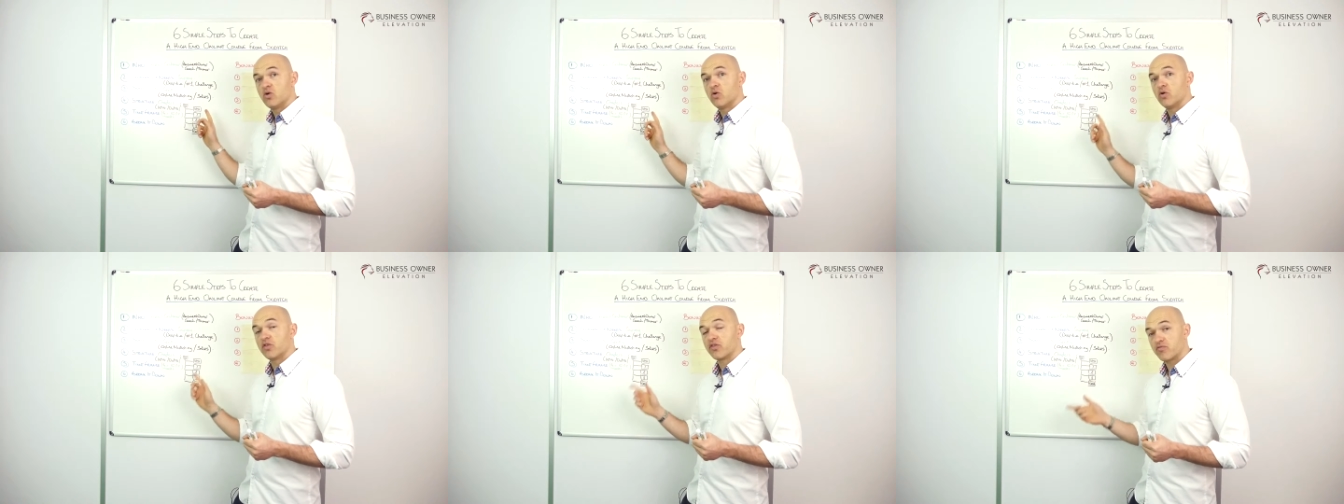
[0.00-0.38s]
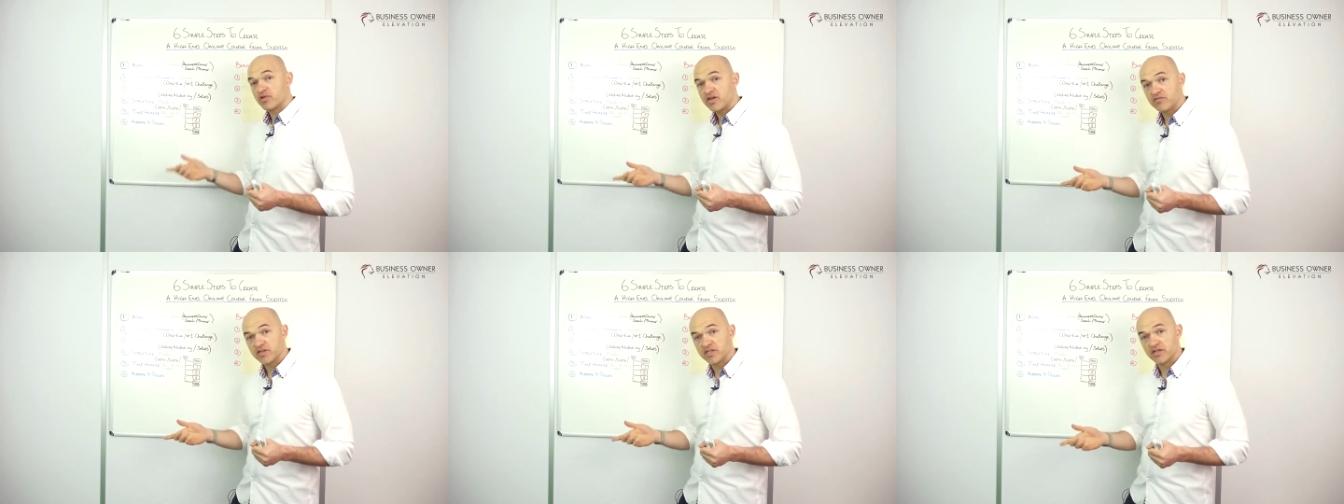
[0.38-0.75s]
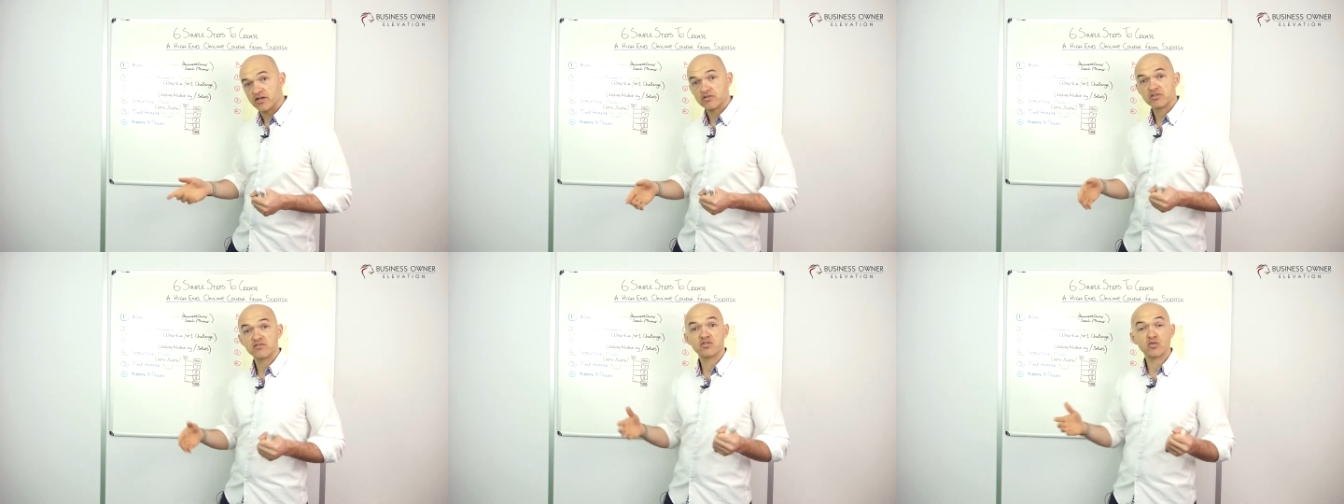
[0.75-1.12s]
or 3
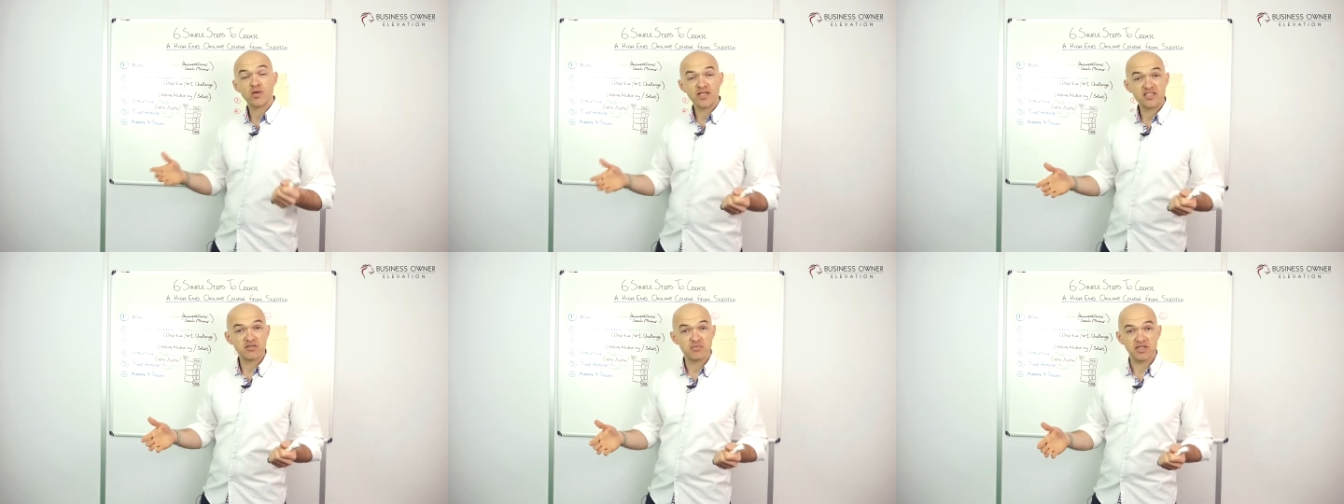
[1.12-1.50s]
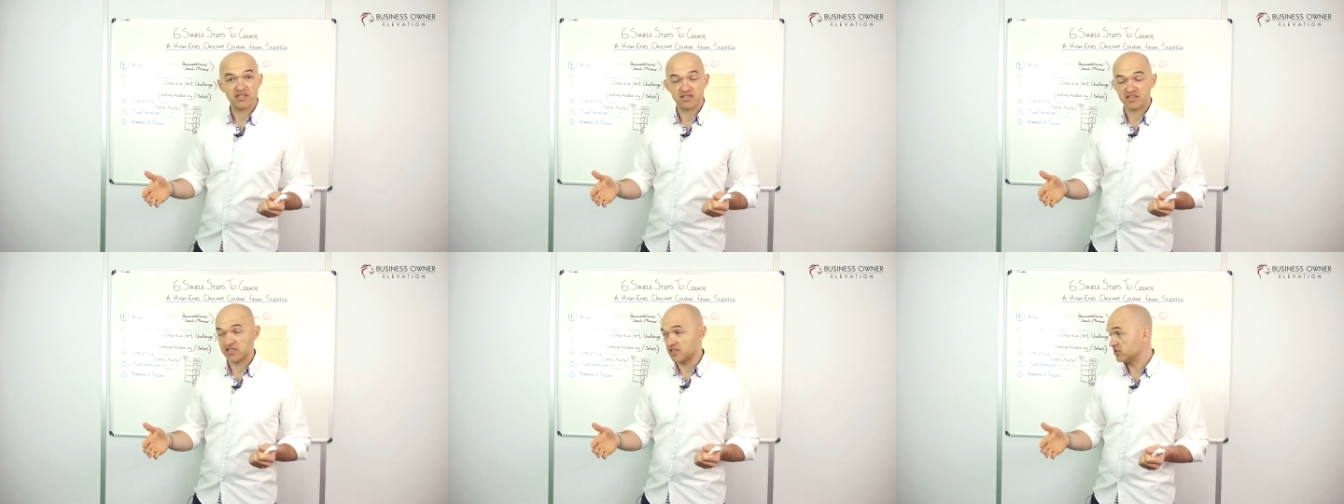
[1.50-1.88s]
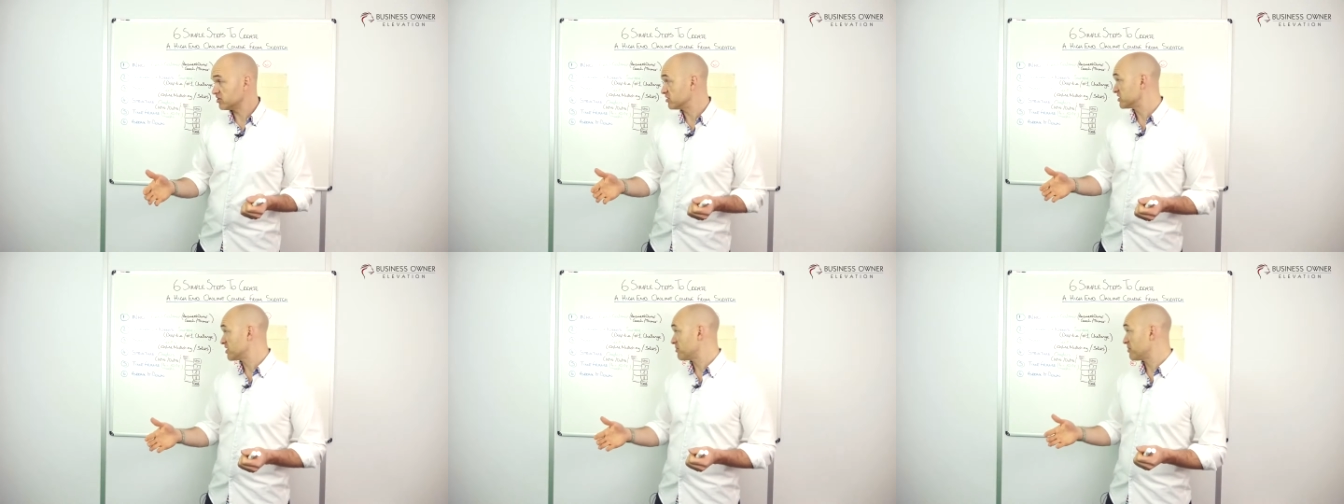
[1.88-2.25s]
videos of 20 minutes each.
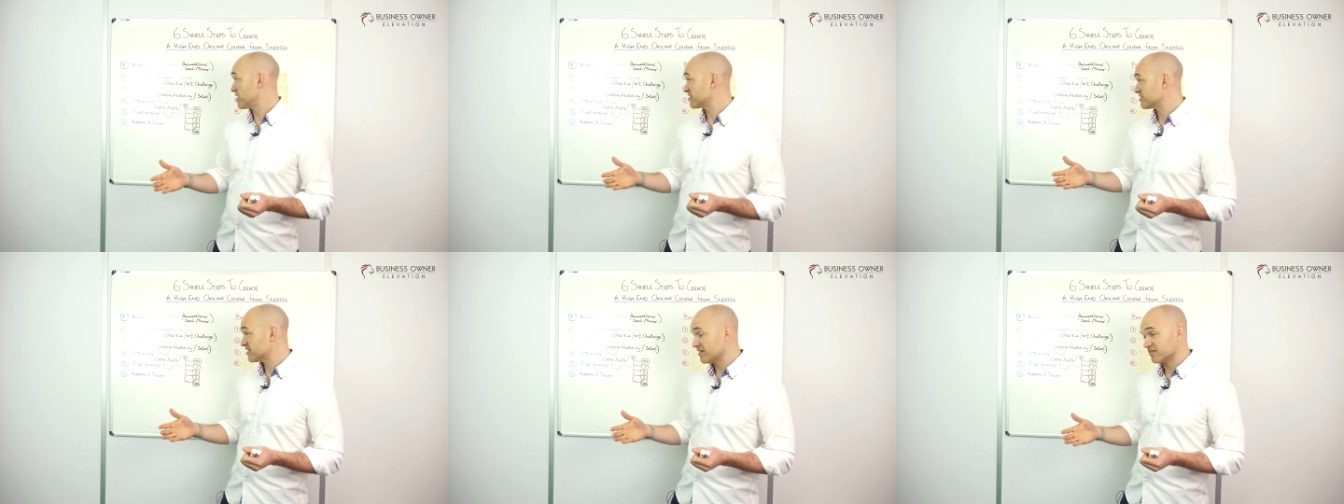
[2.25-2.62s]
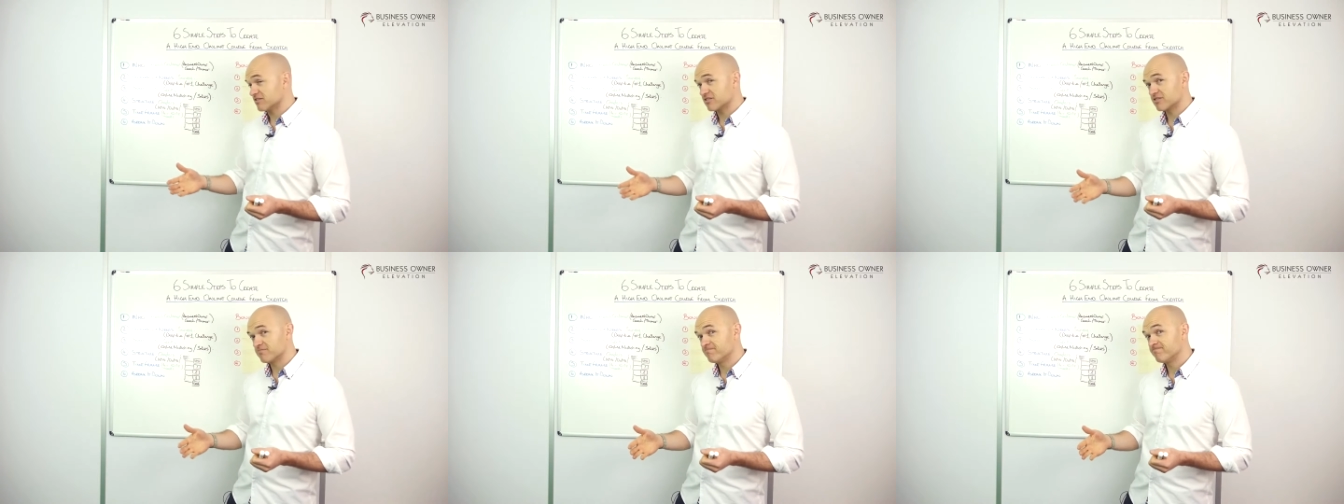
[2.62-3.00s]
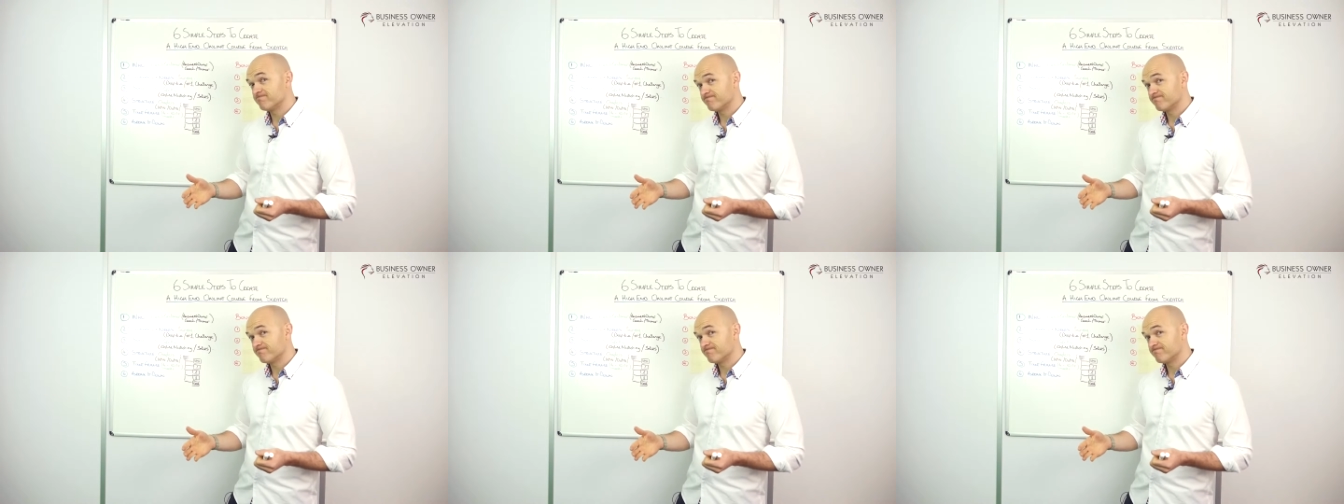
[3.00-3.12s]
Does that make sense?